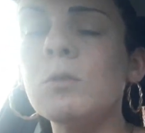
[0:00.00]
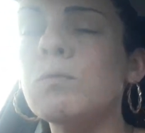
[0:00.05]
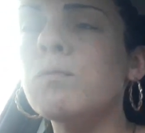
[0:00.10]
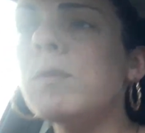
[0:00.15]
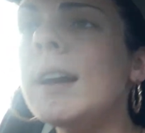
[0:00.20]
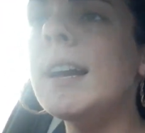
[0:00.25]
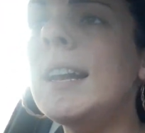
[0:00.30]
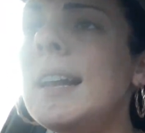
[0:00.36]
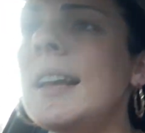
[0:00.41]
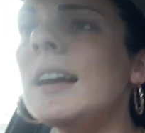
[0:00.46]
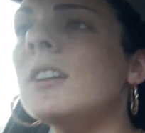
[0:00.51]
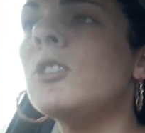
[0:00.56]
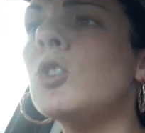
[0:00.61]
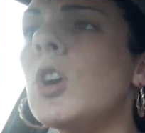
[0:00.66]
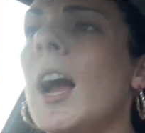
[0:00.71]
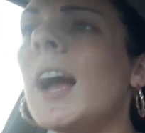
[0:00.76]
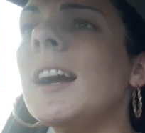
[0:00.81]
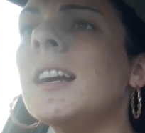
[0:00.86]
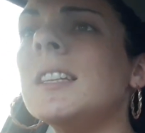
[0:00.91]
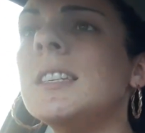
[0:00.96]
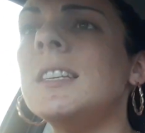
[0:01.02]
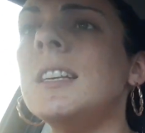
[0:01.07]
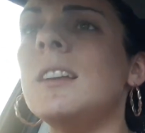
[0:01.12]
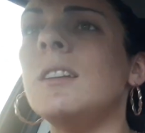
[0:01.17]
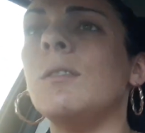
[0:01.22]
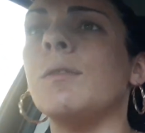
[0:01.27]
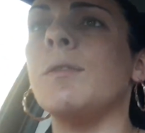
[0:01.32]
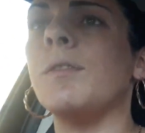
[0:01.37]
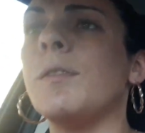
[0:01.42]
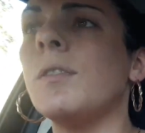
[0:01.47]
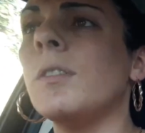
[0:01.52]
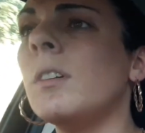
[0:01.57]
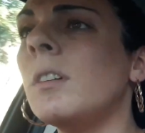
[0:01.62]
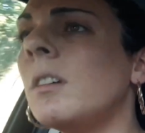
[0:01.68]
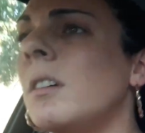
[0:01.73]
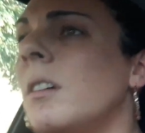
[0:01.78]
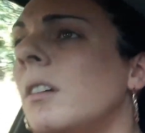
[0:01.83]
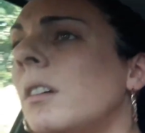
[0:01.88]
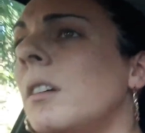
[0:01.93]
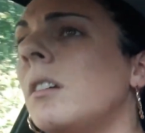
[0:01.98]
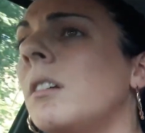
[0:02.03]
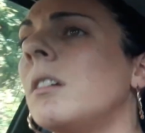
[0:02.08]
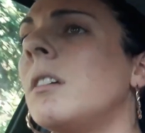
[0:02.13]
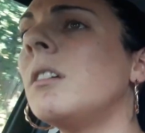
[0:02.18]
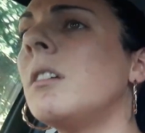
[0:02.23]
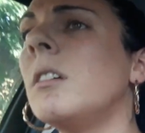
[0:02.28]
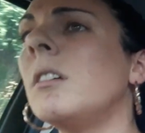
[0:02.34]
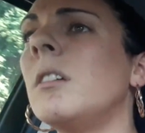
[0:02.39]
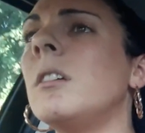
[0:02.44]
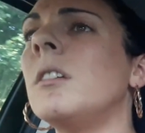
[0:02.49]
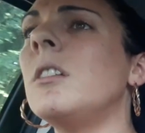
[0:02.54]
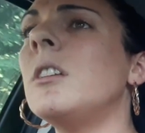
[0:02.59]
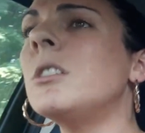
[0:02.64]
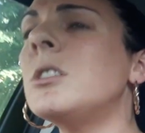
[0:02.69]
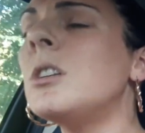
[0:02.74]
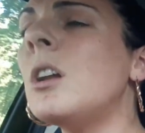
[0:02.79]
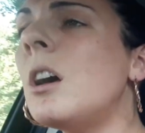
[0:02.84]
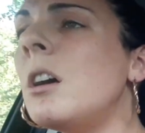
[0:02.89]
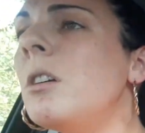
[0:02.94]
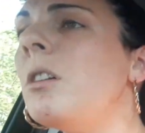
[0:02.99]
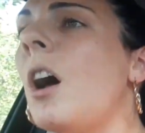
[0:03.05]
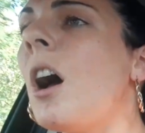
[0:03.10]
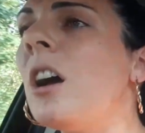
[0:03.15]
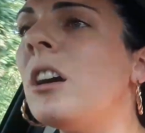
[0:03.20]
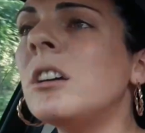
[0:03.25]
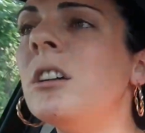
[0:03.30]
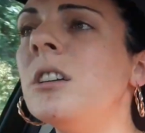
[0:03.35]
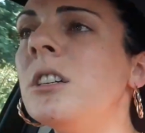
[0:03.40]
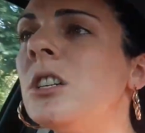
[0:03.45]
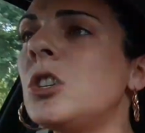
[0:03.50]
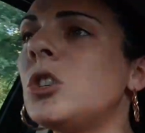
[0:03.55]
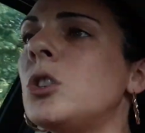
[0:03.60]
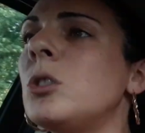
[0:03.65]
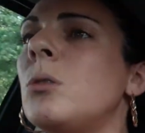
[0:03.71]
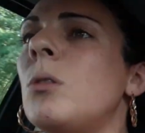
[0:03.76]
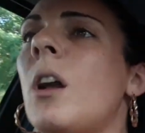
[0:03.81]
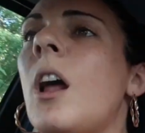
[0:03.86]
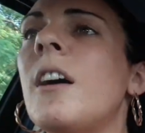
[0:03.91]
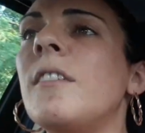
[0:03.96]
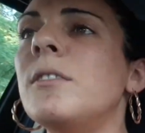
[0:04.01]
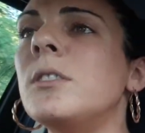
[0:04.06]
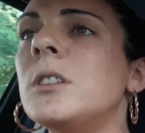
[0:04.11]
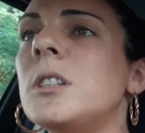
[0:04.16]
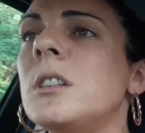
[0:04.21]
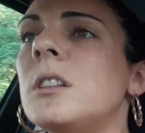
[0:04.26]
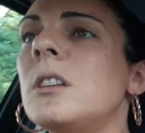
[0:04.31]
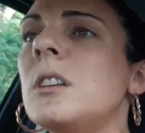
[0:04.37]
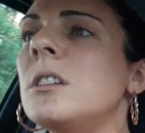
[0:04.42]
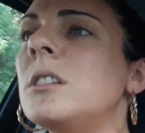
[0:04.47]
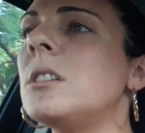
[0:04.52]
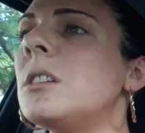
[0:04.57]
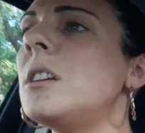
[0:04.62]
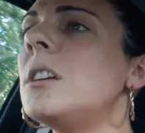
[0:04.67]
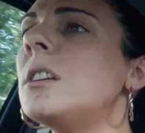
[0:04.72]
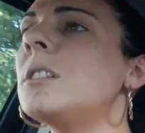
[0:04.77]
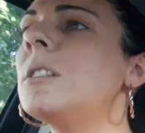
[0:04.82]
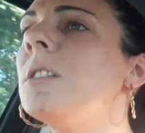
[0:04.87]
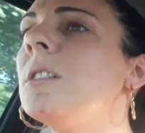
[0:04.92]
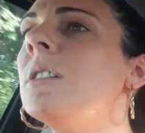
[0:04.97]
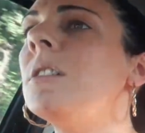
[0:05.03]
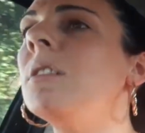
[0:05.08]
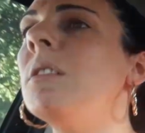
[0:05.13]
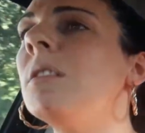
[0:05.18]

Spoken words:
really attractive. There's no unconditional love. Is this